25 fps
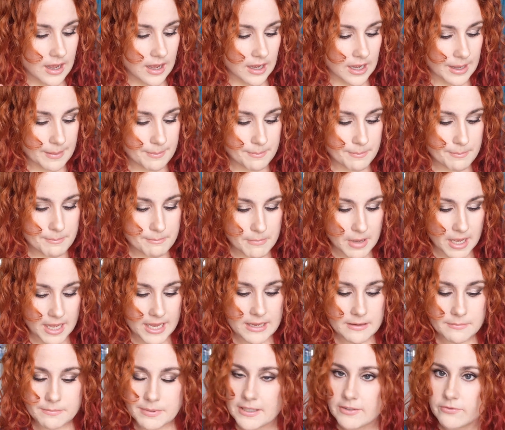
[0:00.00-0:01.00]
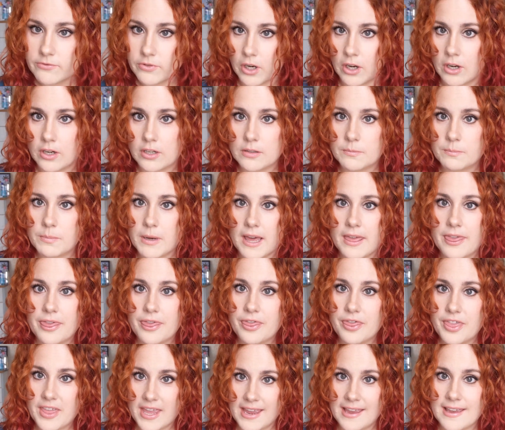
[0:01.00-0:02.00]
I might be wrong but I
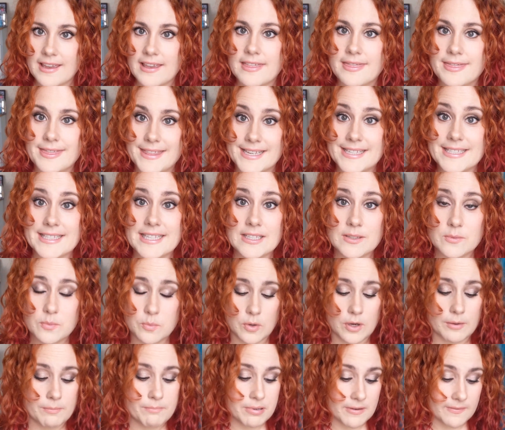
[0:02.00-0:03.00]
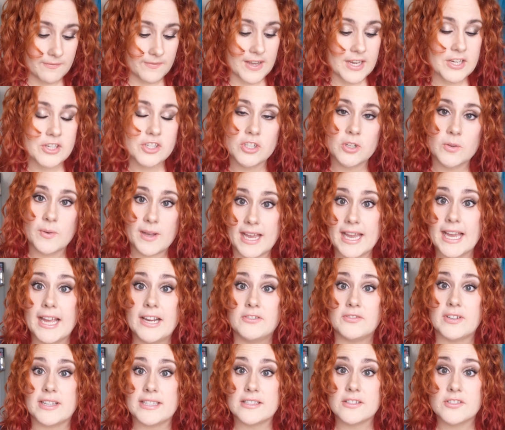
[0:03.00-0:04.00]
think this is what professional
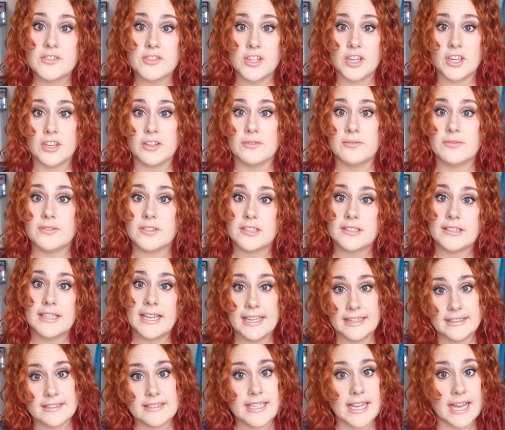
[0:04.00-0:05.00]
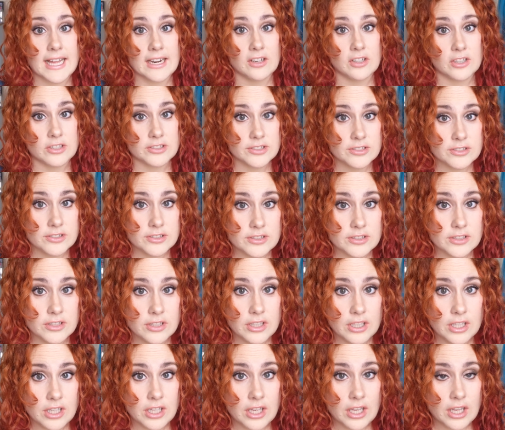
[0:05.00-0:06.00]
hairdressers use in salons
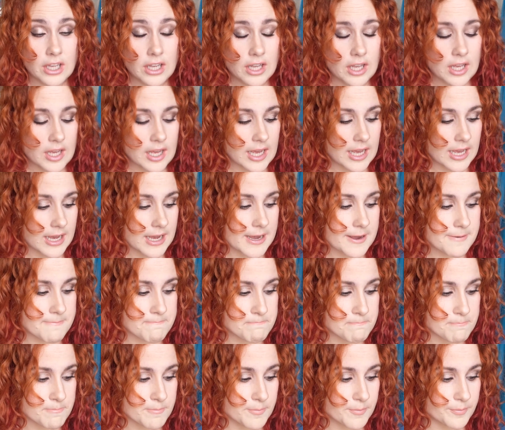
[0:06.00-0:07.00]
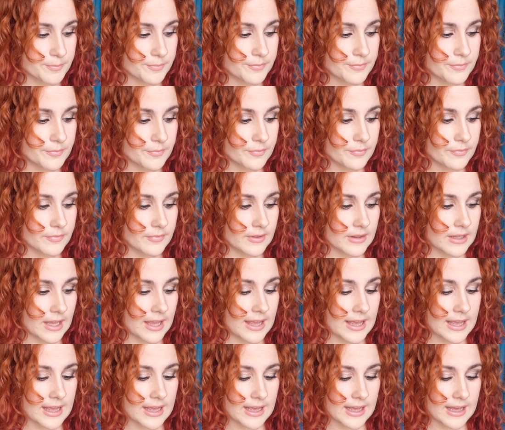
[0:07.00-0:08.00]
um,
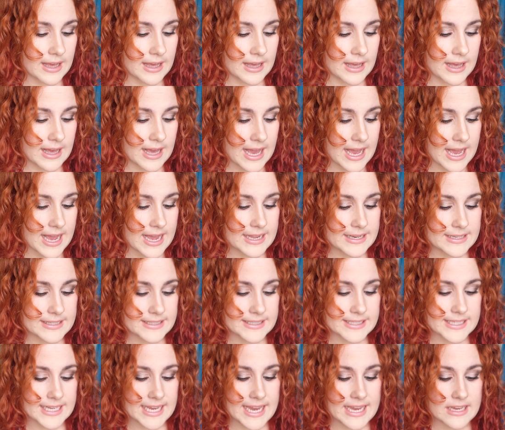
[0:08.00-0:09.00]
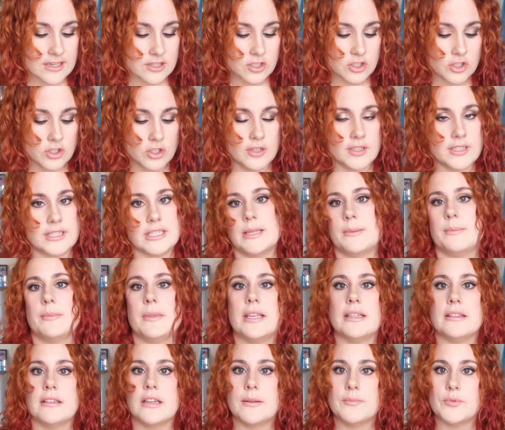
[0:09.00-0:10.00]
and it's not
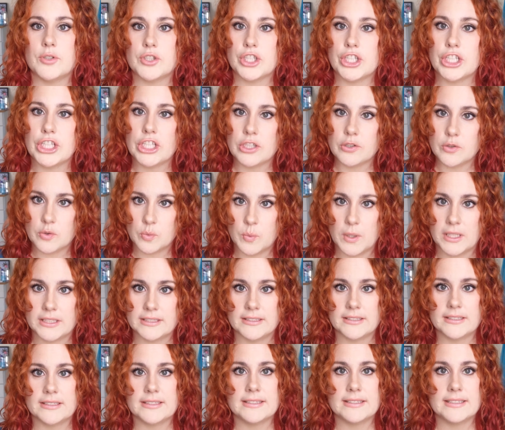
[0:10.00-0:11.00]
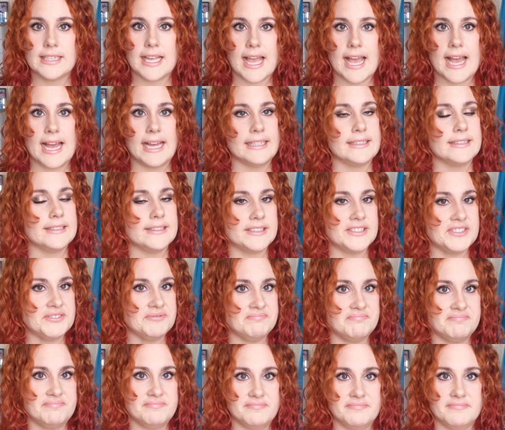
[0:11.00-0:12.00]
something that I'm just going to use once and
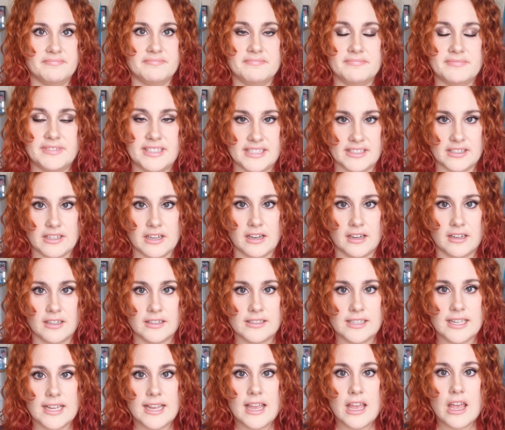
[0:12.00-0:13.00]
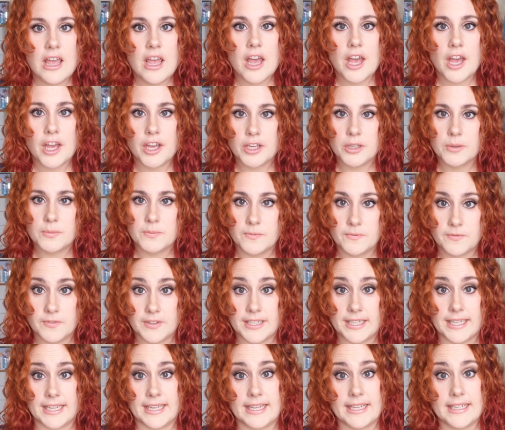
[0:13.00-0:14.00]
discard
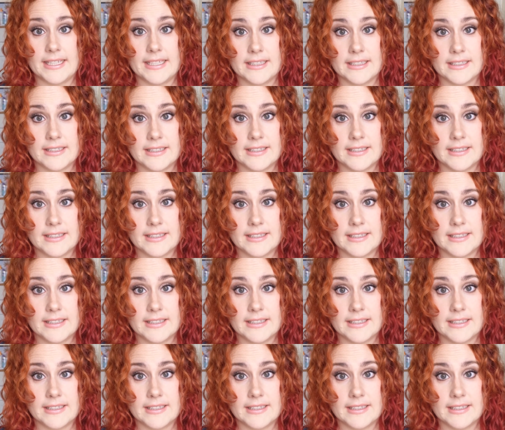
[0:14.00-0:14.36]
hopefully